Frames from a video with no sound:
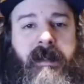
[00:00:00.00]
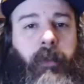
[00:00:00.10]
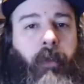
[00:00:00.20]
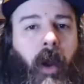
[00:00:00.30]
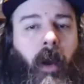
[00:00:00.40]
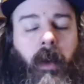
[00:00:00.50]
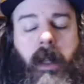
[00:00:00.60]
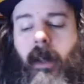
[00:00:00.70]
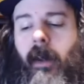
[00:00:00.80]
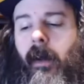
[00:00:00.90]
to grow.
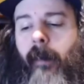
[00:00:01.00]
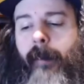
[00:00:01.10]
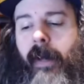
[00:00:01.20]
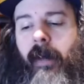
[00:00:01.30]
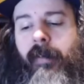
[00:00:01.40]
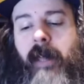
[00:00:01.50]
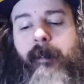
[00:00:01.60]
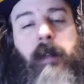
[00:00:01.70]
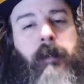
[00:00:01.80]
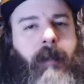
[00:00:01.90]
But they
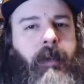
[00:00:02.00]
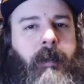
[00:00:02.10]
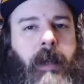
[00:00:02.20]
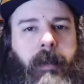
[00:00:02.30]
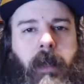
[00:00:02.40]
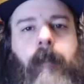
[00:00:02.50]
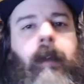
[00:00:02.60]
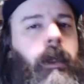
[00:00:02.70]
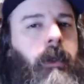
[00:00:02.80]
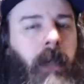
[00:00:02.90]
believe people like
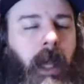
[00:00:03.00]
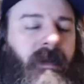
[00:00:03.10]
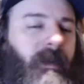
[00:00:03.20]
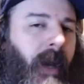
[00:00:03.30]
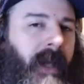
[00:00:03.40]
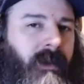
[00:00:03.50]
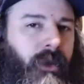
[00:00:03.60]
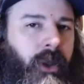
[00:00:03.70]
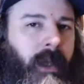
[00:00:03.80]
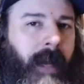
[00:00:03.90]
Monty Cook Games and Paizo
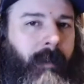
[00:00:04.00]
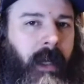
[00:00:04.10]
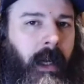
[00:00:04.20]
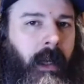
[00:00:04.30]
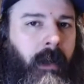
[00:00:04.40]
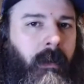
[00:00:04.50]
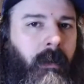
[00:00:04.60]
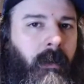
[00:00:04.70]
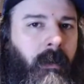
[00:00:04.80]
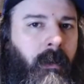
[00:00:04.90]
should not be on
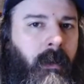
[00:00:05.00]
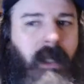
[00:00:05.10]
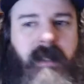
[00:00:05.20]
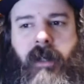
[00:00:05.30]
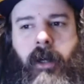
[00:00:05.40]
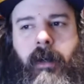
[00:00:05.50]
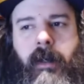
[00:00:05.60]
Kickstarter.